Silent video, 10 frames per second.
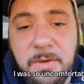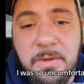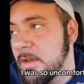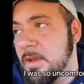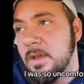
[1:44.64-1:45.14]
So
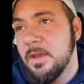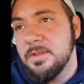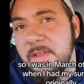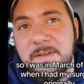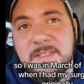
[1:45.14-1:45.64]

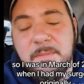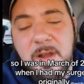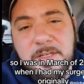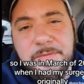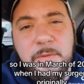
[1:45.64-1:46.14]
that was in
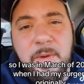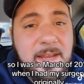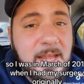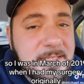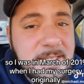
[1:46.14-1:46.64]
March of
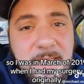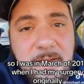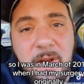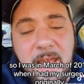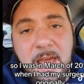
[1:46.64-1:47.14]

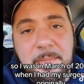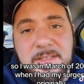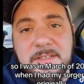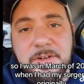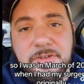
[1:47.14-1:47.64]
2019 when I had
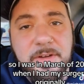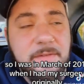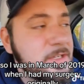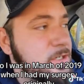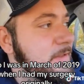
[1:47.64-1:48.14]
my surgery
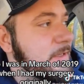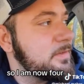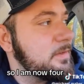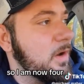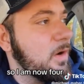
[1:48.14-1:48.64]
originally.
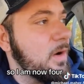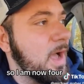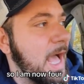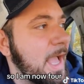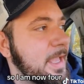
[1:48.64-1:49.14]
So
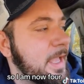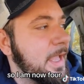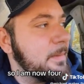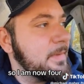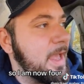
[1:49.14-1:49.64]
I
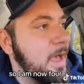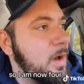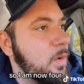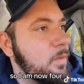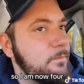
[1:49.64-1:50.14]
am
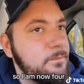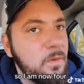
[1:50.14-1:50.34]
now